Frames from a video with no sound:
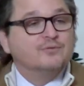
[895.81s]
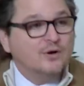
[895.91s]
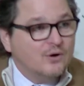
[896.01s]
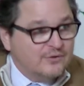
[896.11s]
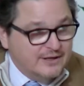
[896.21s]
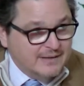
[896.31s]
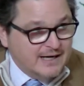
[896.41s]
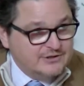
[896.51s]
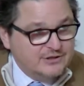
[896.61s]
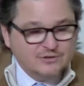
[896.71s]
Throw
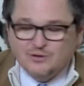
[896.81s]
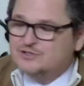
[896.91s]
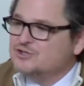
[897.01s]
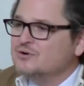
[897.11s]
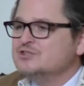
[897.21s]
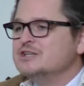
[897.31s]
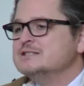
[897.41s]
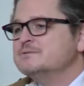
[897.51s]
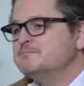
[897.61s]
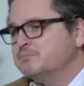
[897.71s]
them onto your Lord.
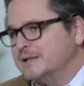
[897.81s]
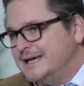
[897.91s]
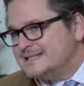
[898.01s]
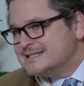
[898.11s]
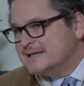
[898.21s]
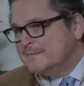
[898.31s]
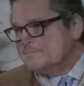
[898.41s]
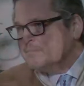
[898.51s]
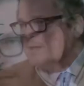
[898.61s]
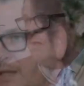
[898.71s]
Don't just place
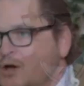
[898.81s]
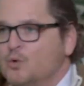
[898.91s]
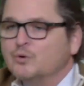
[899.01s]
them